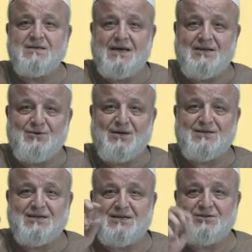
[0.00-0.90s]
then you
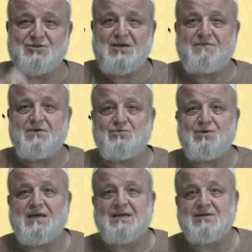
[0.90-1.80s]
can take the Shafi
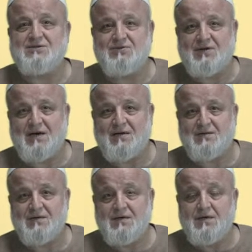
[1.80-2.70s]
ruling in this regard.